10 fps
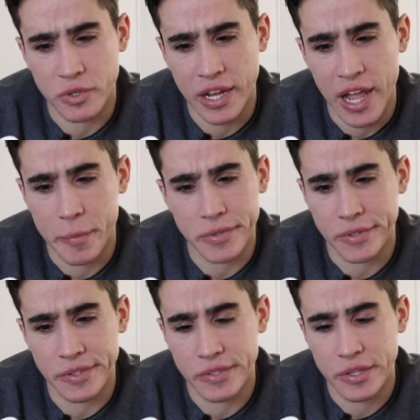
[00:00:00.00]
per
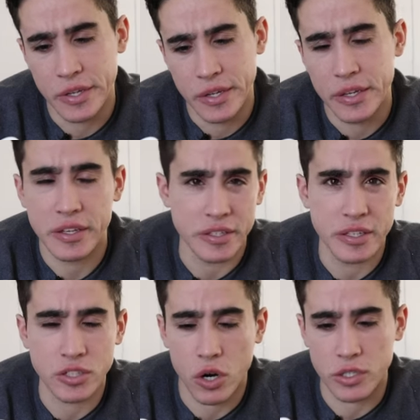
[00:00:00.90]
capsule is
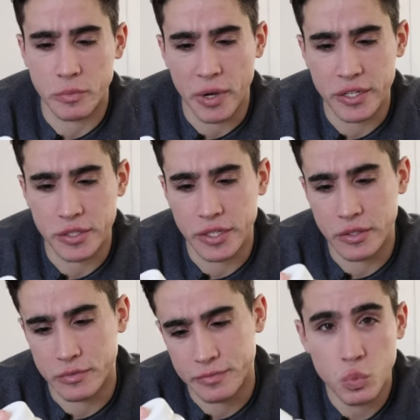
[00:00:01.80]
it's hard to
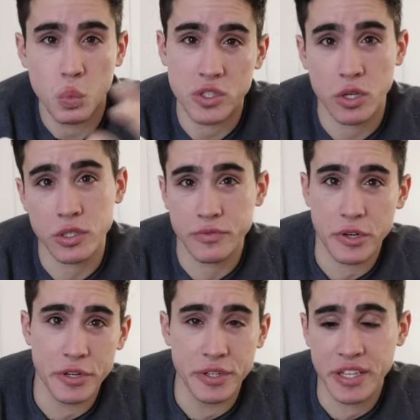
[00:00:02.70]
modulate. What's also
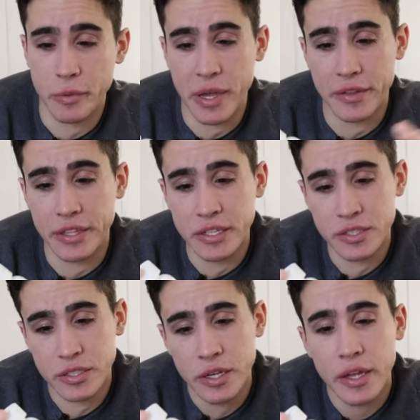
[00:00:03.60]
very unique about
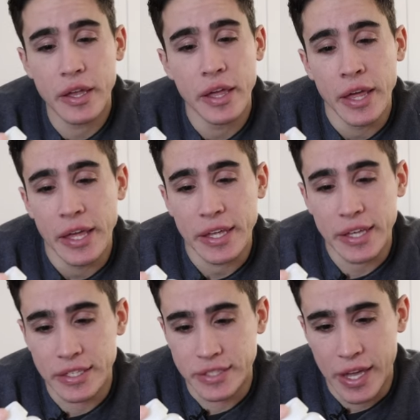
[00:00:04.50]
these
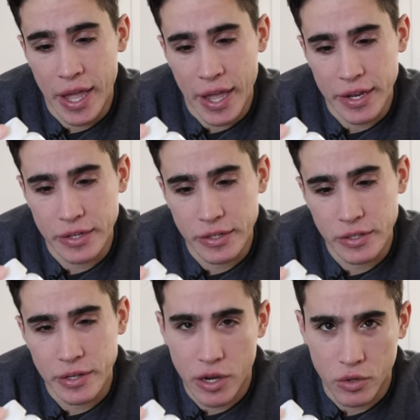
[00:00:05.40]
is that
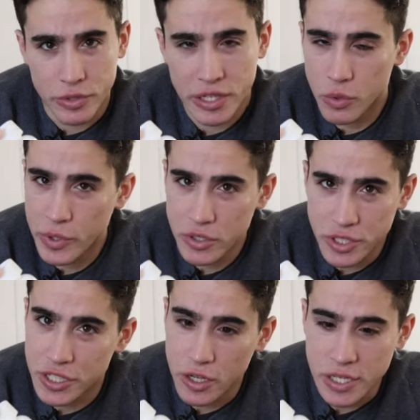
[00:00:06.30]
not only did we
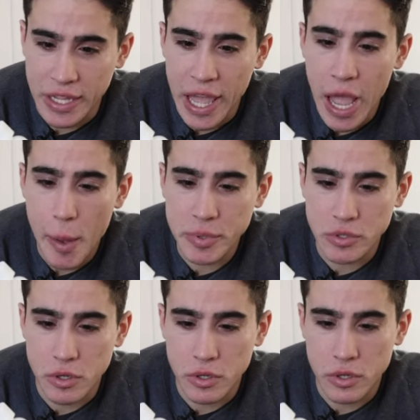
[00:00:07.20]
use a gelatin
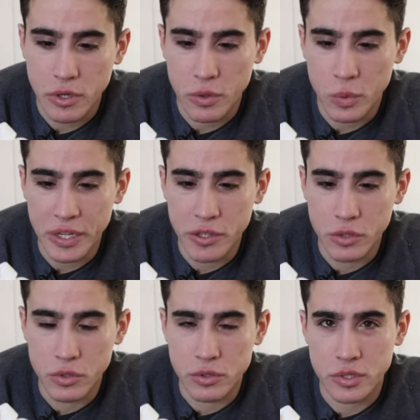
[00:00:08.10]
capsule, we
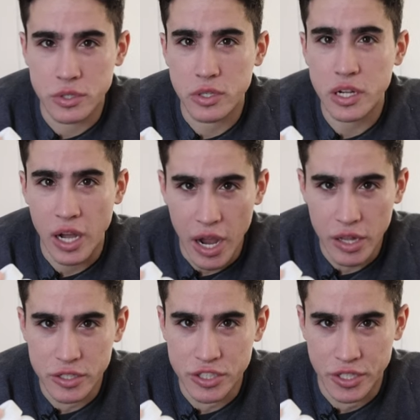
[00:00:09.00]
used
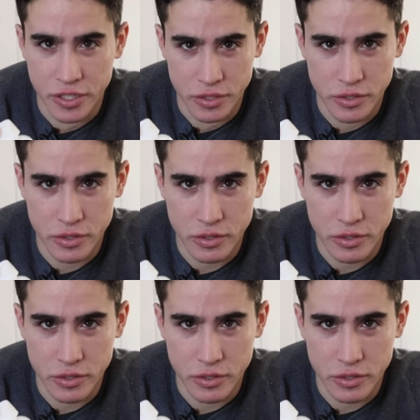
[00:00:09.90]
collagen,